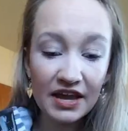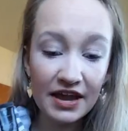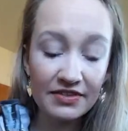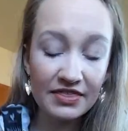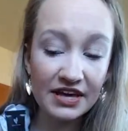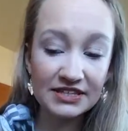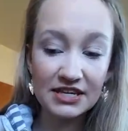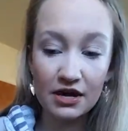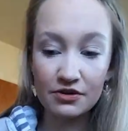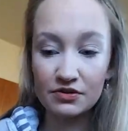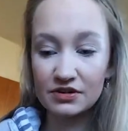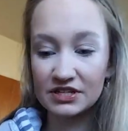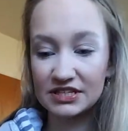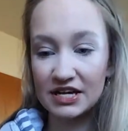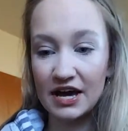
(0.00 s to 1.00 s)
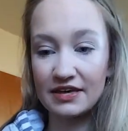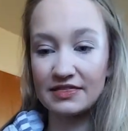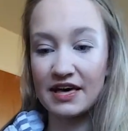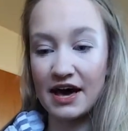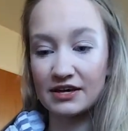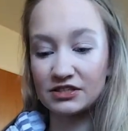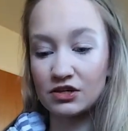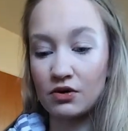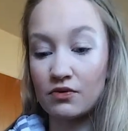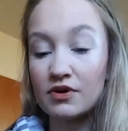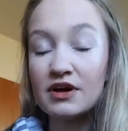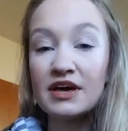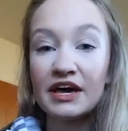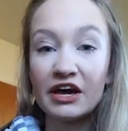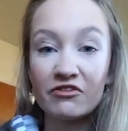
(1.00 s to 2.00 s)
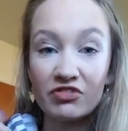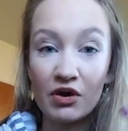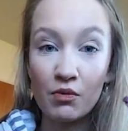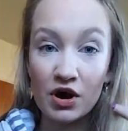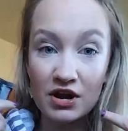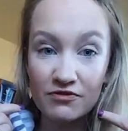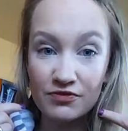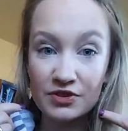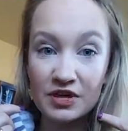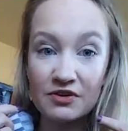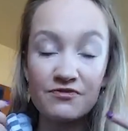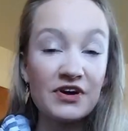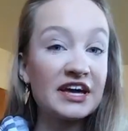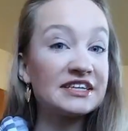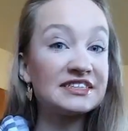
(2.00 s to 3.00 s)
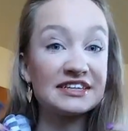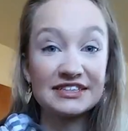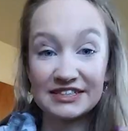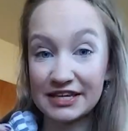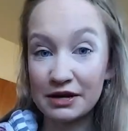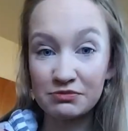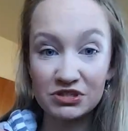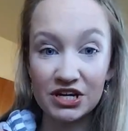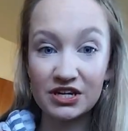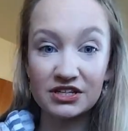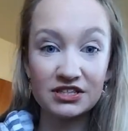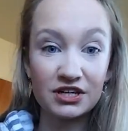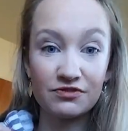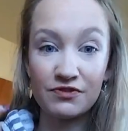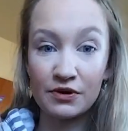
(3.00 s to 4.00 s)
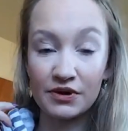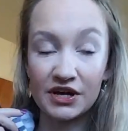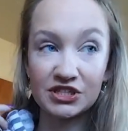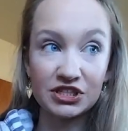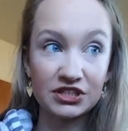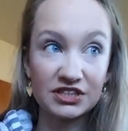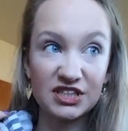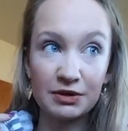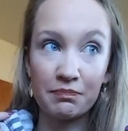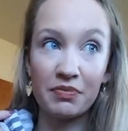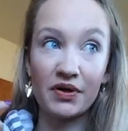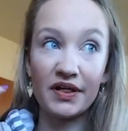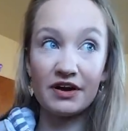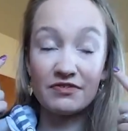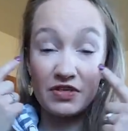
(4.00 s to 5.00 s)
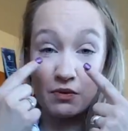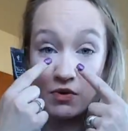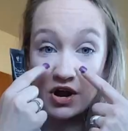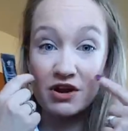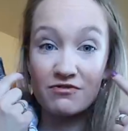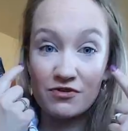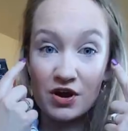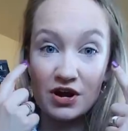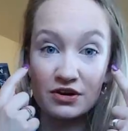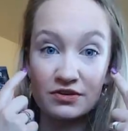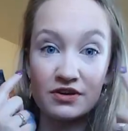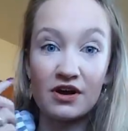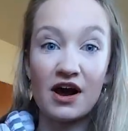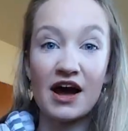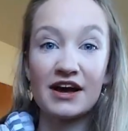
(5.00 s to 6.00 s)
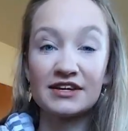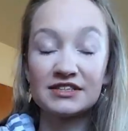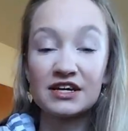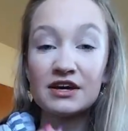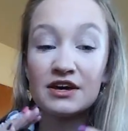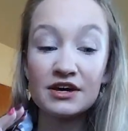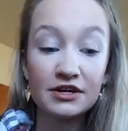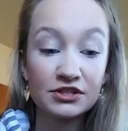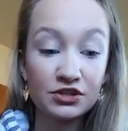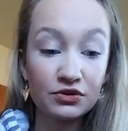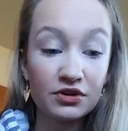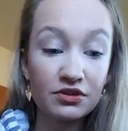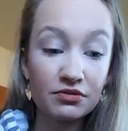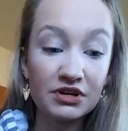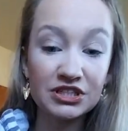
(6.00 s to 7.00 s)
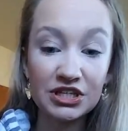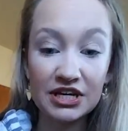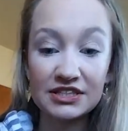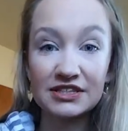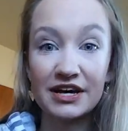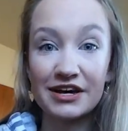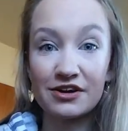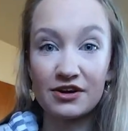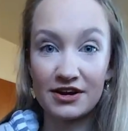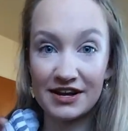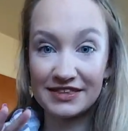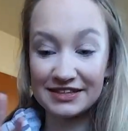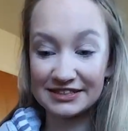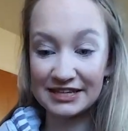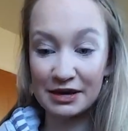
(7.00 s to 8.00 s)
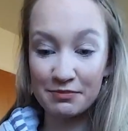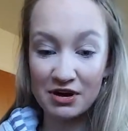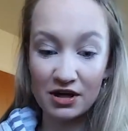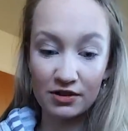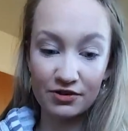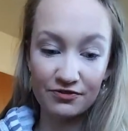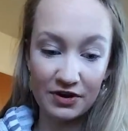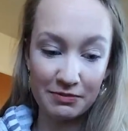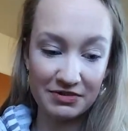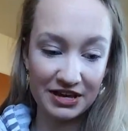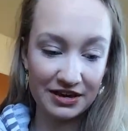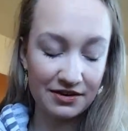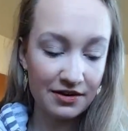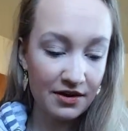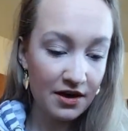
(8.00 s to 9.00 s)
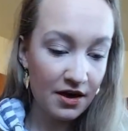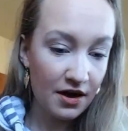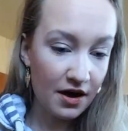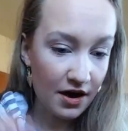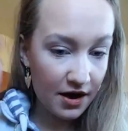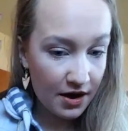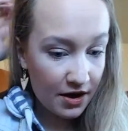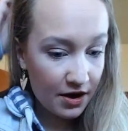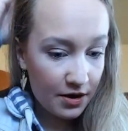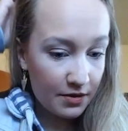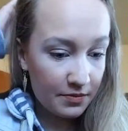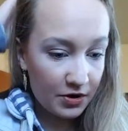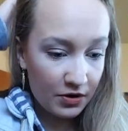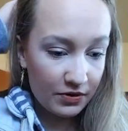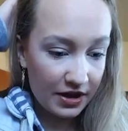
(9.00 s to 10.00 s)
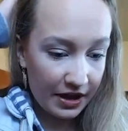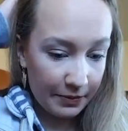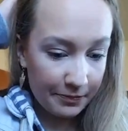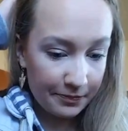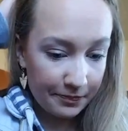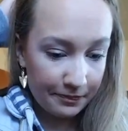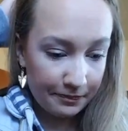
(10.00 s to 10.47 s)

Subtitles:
And that's how you decide that. So if they want it for their face, same shade as their foundation. Simple. If they want it for under their eyes, 2 to 3 shades lighter in the same color family. Okay.